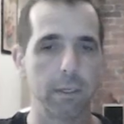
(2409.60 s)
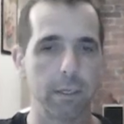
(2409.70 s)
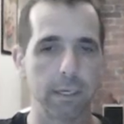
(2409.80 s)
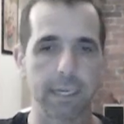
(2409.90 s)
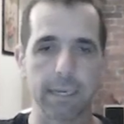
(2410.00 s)

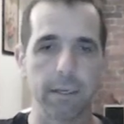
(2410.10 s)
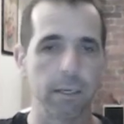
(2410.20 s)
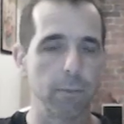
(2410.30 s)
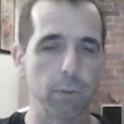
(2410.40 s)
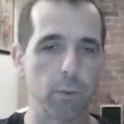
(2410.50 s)
Okay,
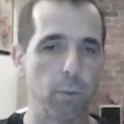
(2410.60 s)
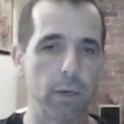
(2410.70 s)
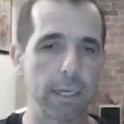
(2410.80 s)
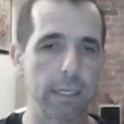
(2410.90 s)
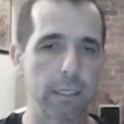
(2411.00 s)
with the
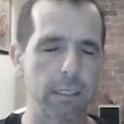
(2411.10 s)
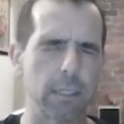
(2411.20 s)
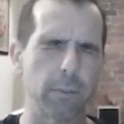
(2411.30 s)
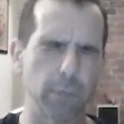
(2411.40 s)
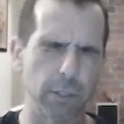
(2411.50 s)
white,
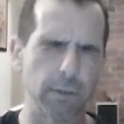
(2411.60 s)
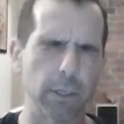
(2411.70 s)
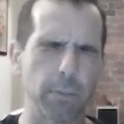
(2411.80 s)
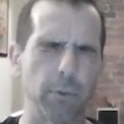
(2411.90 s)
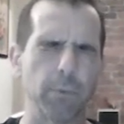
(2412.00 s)
sorry, you've
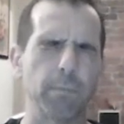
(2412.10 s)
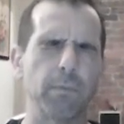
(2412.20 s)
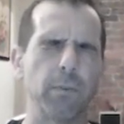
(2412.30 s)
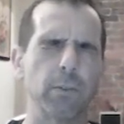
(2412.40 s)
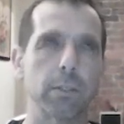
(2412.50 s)
got to
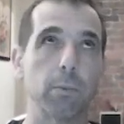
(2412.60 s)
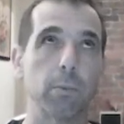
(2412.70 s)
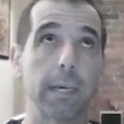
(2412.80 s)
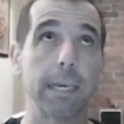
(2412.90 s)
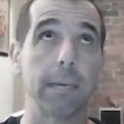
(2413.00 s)
force the
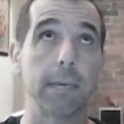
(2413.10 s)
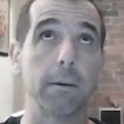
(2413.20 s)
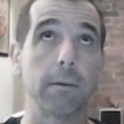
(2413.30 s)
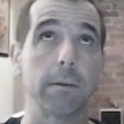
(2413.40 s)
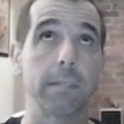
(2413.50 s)
white king
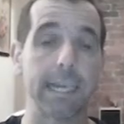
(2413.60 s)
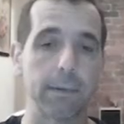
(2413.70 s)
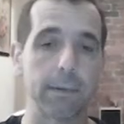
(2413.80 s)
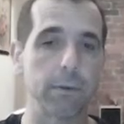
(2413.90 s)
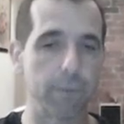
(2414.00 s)

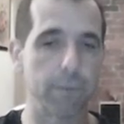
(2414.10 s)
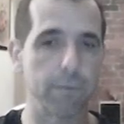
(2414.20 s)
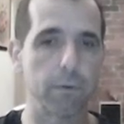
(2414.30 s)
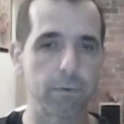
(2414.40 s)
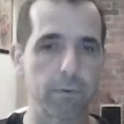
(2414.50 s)
down off the
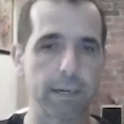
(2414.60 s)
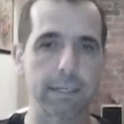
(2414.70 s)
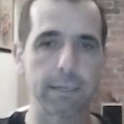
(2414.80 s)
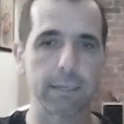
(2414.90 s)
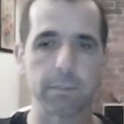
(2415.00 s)
4th rank.
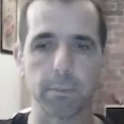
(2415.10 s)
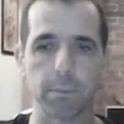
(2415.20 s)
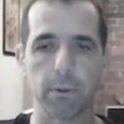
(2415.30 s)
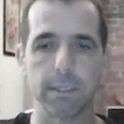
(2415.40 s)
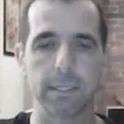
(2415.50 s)
That was the
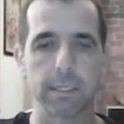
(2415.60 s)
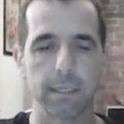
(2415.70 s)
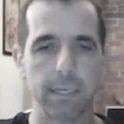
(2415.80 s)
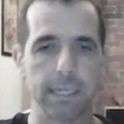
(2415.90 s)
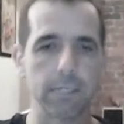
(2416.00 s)
point.
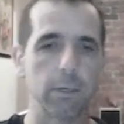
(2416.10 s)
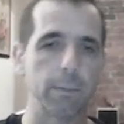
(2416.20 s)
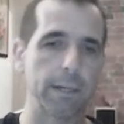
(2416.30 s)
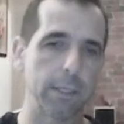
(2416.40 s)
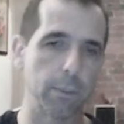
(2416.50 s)
It's not
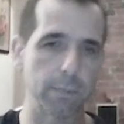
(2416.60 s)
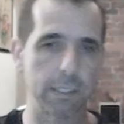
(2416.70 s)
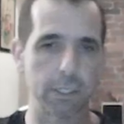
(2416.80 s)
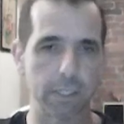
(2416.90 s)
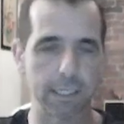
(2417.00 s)
about the
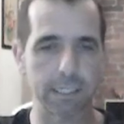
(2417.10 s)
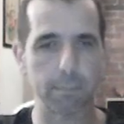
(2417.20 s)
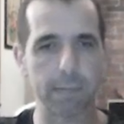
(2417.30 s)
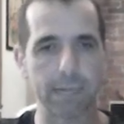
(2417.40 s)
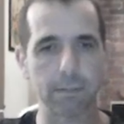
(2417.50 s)
opposition, it's
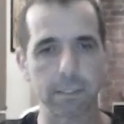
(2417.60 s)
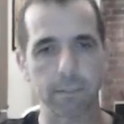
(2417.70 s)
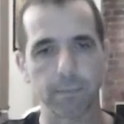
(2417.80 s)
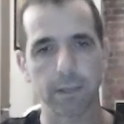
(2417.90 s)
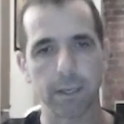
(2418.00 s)
about
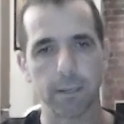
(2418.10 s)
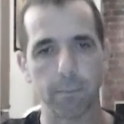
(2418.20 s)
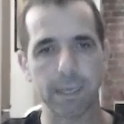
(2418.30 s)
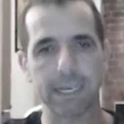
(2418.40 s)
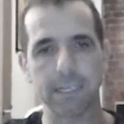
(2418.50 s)

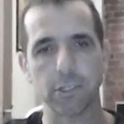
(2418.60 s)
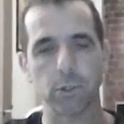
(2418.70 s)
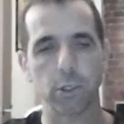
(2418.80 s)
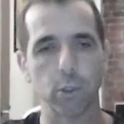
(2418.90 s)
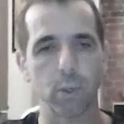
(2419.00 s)
making sure
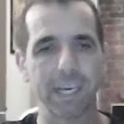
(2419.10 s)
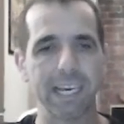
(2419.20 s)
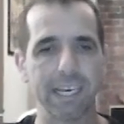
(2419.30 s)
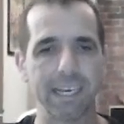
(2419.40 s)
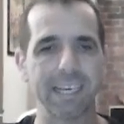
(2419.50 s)
your
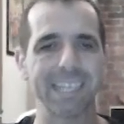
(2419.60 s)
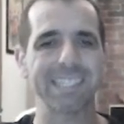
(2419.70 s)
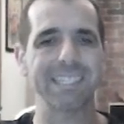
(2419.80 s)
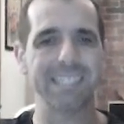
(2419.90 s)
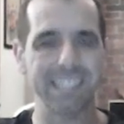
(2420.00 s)
king can get to
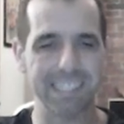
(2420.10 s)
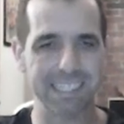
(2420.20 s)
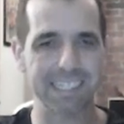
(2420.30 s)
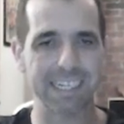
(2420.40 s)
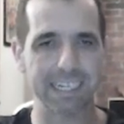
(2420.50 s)
d6,